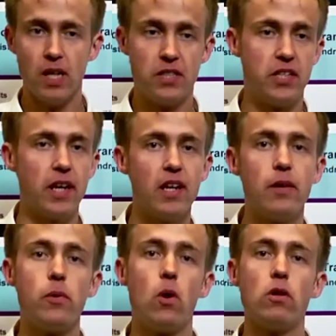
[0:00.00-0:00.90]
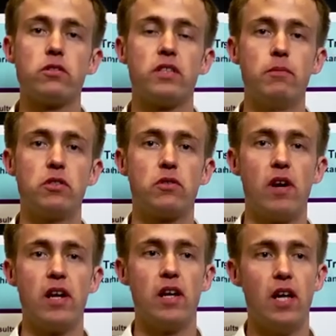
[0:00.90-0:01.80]
Secondly, we also
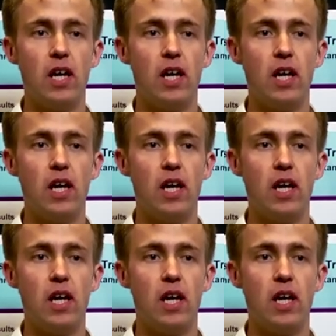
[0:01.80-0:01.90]
demonstrate